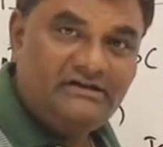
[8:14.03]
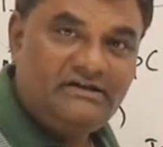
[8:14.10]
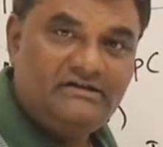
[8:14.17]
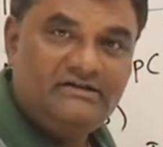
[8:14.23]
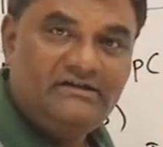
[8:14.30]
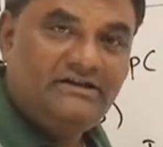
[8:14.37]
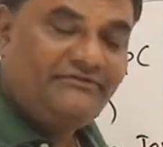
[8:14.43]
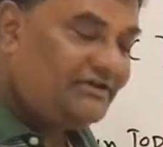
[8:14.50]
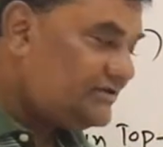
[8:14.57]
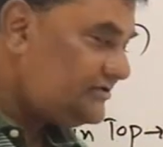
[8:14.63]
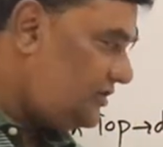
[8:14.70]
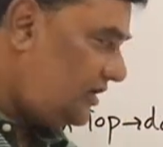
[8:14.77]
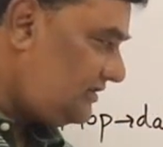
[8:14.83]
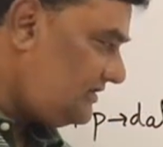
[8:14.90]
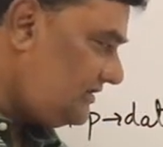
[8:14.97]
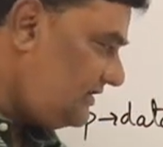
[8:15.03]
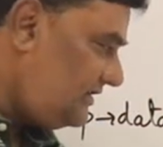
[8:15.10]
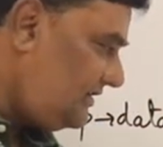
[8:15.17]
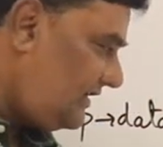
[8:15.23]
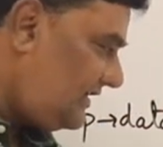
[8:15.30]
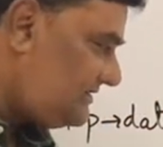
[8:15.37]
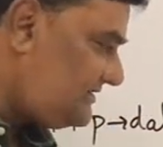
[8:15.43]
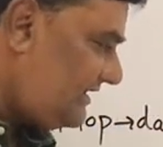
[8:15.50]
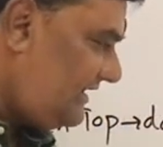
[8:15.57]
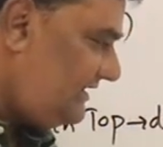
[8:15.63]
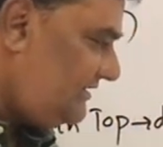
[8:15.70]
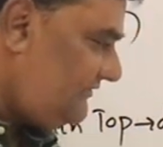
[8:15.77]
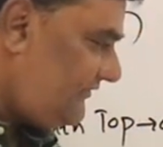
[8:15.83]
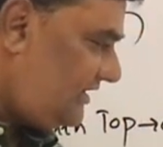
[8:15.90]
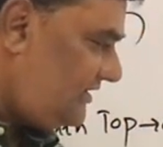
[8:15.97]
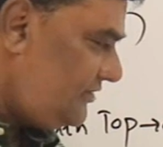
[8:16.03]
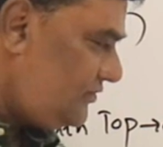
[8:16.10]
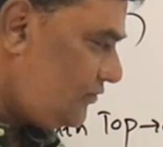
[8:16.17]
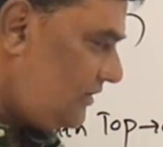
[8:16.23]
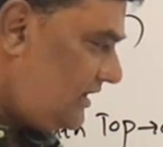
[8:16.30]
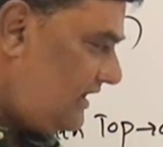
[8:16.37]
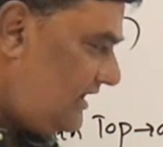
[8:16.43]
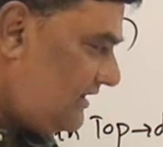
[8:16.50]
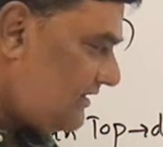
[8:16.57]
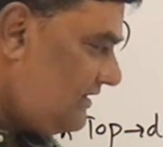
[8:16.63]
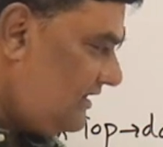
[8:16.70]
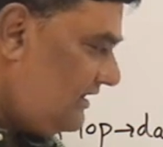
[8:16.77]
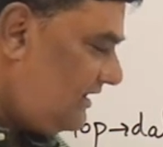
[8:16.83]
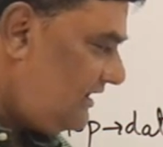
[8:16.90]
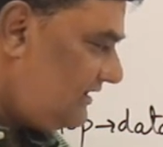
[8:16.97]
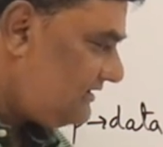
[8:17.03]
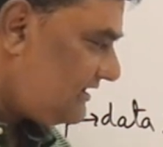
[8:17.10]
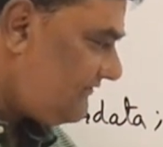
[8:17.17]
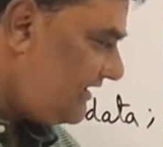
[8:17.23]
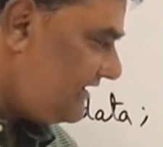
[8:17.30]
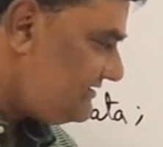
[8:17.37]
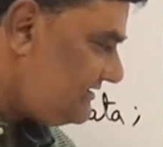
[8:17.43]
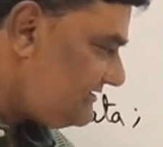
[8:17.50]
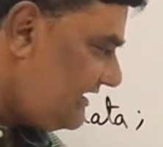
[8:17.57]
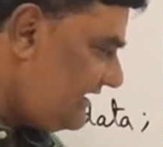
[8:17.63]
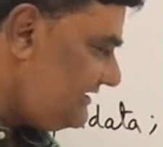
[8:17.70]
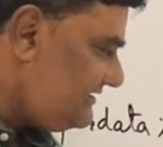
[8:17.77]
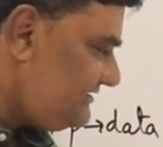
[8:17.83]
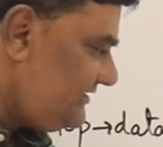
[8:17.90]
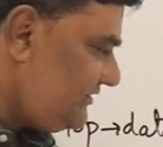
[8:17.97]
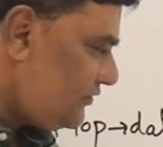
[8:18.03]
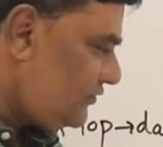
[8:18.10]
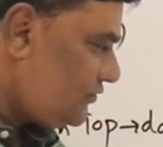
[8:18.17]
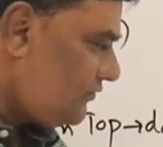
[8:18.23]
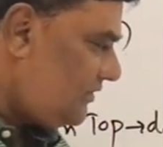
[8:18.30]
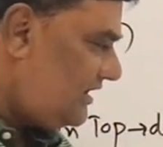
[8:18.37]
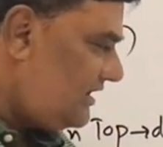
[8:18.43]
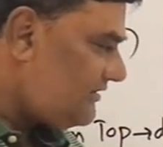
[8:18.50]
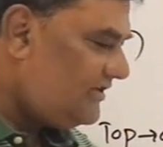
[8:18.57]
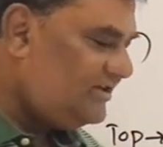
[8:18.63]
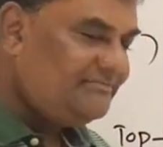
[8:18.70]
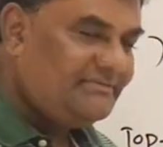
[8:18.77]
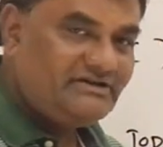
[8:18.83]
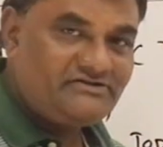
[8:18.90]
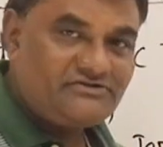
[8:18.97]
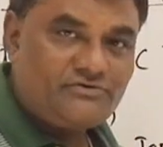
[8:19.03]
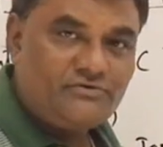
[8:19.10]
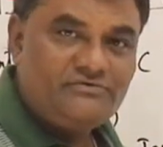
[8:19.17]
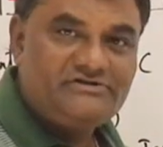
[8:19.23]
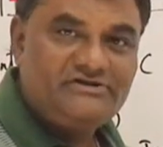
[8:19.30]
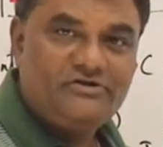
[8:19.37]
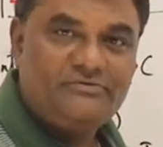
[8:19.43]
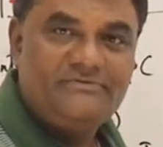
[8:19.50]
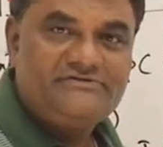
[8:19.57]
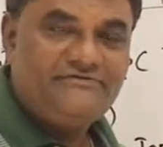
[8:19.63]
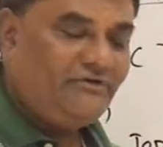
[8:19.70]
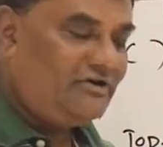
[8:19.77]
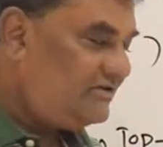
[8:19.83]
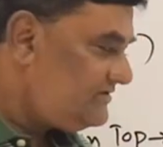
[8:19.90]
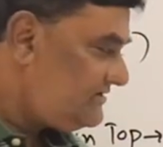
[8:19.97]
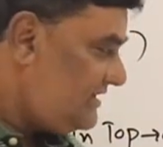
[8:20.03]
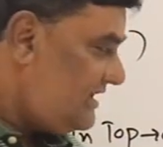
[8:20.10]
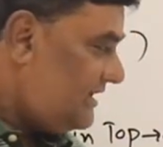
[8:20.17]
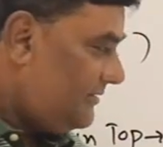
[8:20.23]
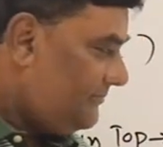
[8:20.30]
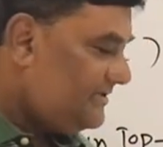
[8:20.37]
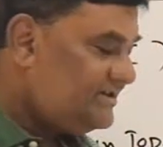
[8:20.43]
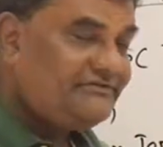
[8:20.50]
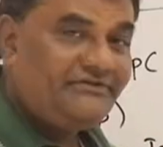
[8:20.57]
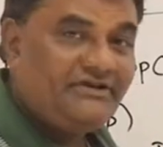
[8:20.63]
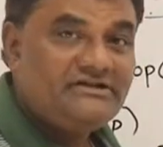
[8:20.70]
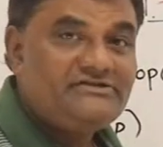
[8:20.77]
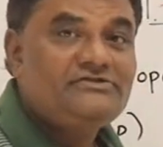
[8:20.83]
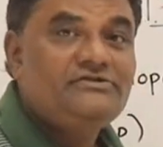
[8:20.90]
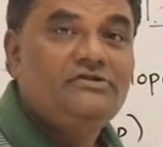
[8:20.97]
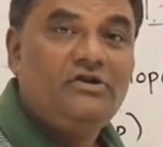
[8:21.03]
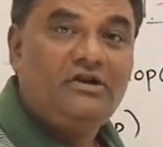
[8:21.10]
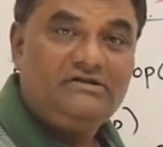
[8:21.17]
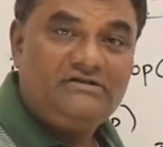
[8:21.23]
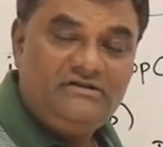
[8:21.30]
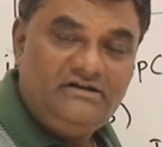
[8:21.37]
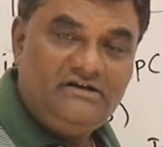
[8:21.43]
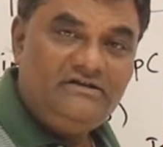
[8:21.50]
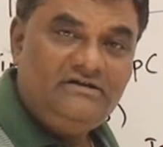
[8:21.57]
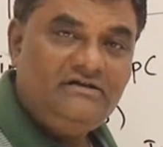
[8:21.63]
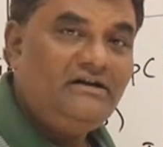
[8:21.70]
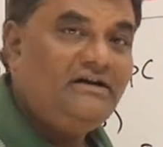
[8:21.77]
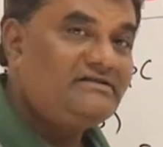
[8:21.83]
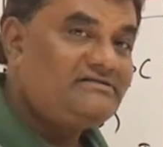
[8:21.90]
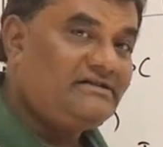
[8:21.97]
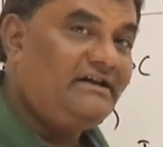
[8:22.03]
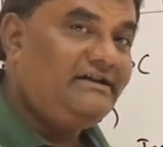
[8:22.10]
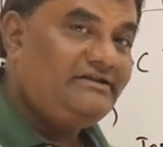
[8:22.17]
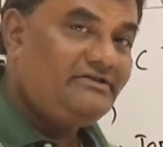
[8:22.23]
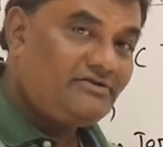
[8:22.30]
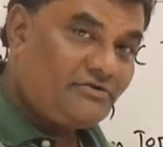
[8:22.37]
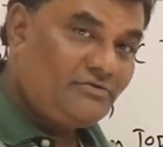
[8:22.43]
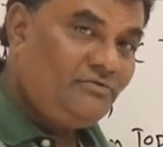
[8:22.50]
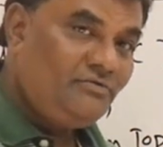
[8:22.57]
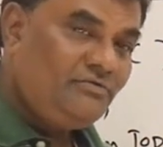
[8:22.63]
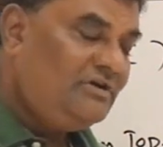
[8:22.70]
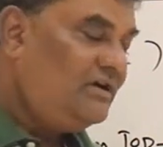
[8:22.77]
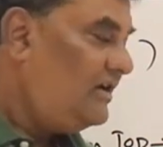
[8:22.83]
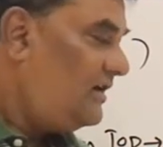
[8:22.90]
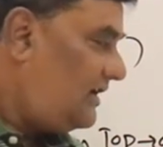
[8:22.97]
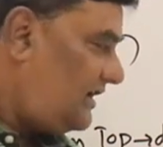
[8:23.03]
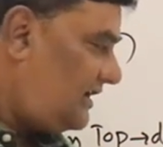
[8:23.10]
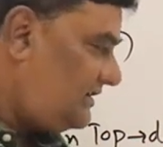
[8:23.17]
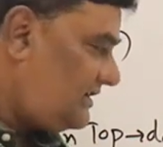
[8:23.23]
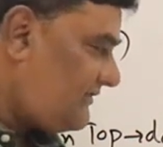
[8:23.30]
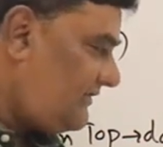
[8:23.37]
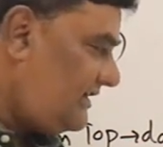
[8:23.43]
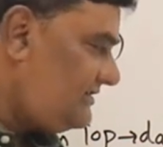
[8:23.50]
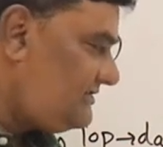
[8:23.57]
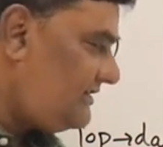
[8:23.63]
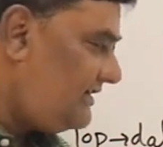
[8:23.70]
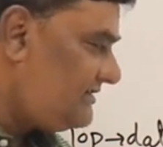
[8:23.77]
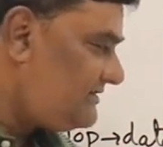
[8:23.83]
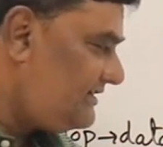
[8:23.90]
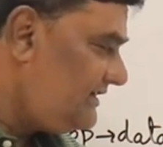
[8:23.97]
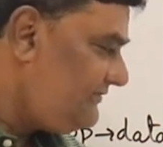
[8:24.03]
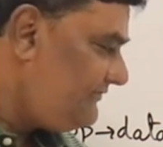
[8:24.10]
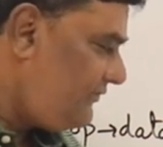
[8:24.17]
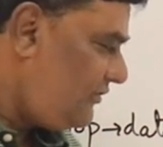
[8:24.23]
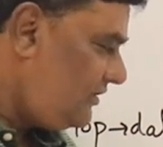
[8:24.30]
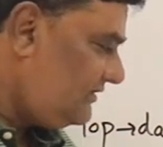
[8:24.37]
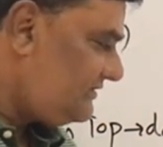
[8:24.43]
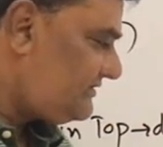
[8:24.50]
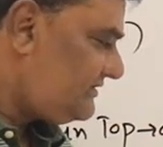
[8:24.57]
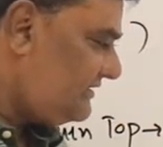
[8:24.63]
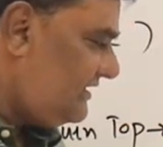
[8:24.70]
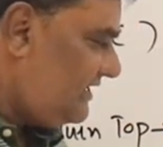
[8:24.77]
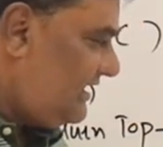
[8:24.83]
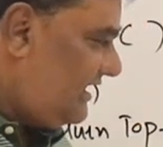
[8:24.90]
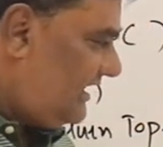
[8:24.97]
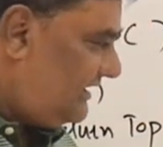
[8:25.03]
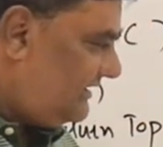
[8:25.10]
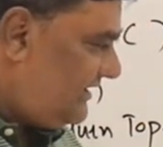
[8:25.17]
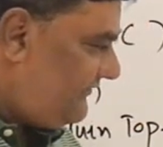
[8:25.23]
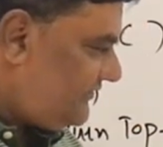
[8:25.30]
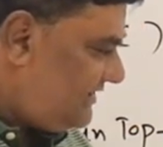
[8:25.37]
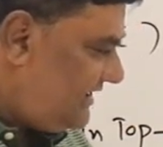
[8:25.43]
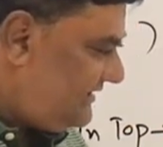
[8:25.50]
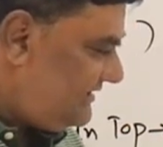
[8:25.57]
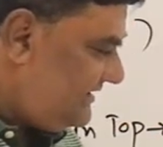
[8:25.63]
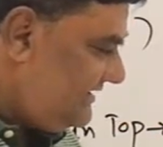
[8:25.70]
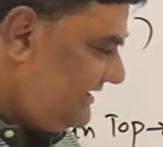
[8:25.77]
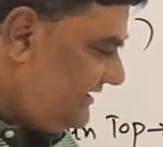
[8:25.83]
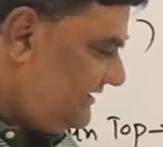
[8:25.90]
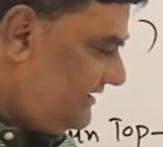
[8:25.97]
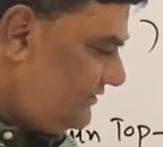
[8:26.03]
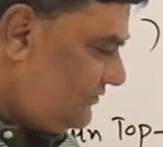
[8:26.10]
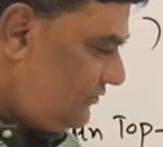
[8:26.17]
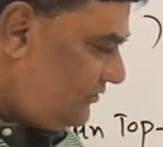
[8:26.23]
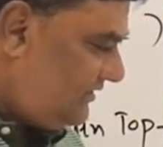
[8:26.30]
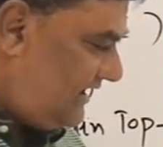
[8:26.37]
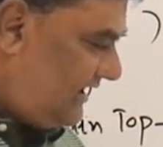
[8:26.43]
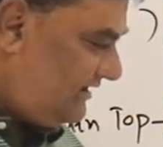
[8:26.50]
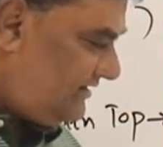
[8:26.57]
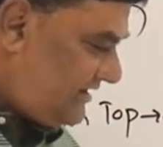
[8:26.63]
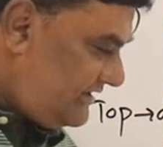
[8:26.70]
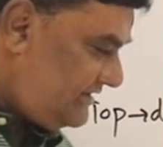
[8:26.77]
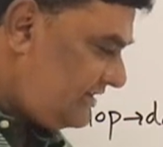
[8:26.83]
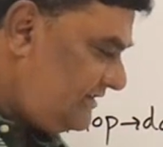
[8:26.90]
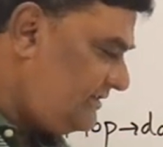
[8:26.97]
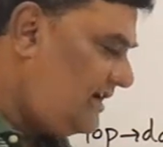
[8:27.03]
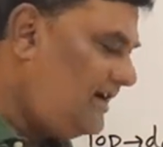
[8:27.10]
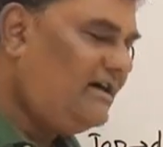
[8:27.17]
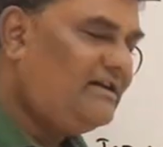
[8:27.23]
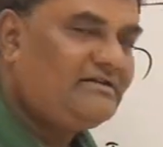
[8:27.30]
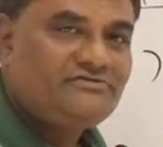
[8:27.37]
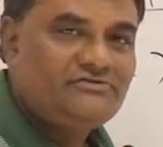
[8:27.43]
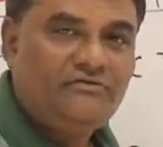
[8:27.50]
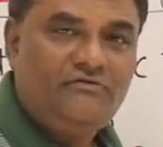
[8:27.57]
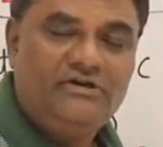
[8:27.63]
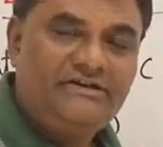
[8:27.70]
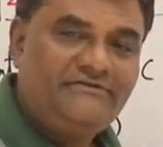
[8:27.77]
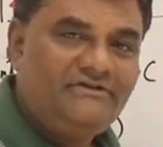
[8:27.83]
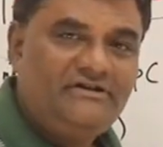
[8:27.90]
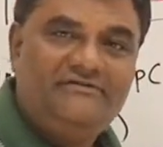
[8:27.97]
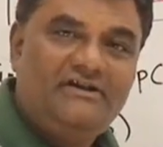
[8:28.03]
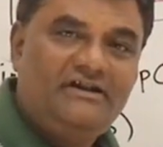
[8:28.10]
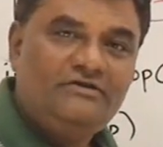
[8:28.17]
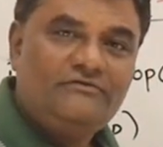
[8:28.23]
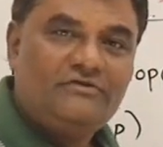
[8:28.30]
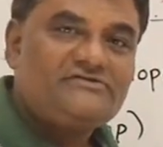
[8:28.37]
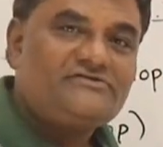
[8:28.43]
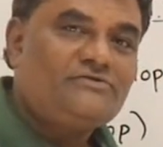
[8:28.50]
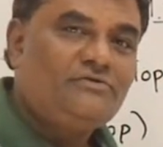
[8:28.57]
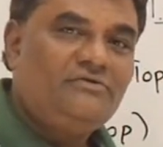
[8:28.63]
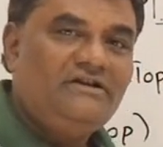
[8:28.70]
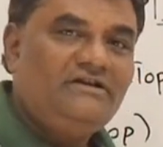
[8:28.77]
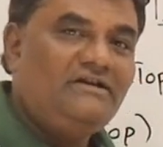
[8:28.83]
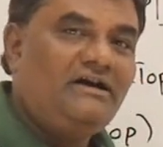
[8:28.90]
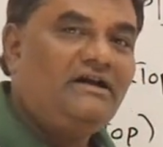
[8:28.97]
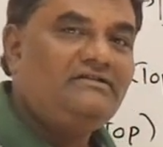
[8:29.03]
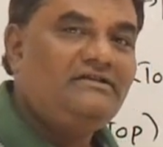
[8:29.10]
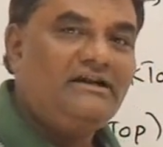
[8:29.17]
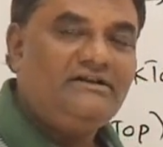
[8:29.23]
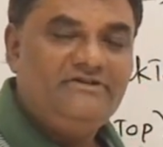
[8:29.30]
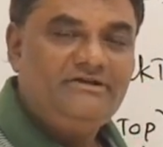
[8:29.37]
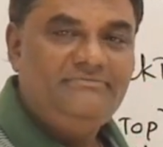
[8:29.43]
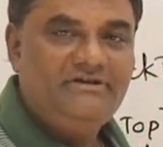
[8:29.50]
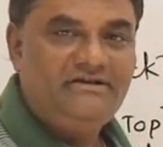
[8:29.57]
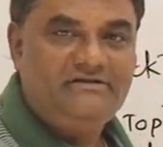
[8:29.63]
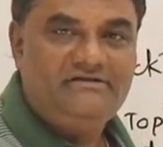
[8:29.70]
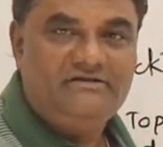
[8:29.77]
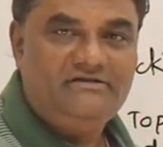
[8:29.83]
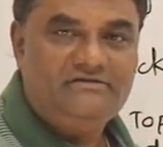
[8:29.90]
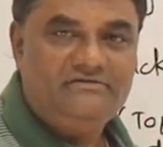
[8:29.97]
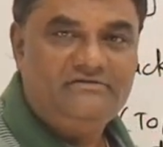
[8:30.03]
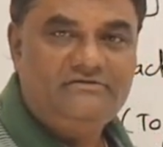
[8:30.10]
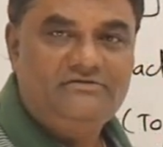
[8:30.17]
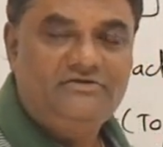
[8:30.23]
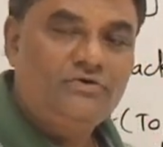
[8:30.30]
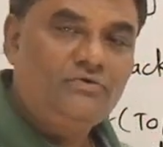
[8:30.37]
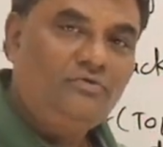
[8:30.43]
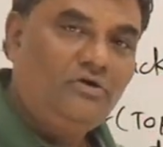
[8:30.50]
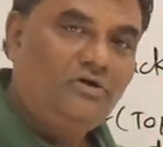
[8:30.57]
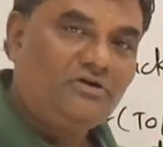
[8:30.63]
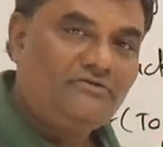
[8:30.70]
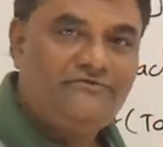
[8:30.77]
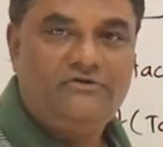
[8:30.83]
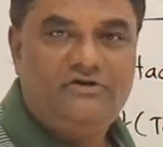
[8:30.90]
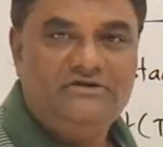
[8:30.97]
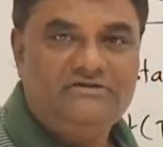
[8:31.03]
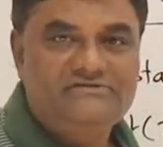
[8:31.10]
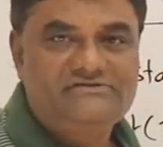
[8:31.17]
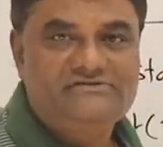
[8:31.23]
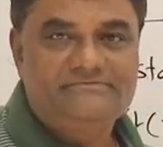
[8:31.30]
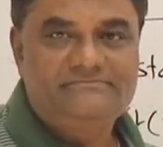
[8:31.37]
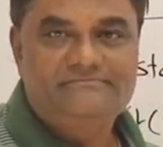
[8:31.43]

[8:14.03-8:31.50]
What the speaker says: null. If it is not null, assign 1 to R. Otherwise, assign 0 to R. 1 means true, 0 means false. Means if it is not null, assign true. Otherwise, assign false. And after that, delete the node and return R. So whatever the value was stored in R, that will be returned, true or false.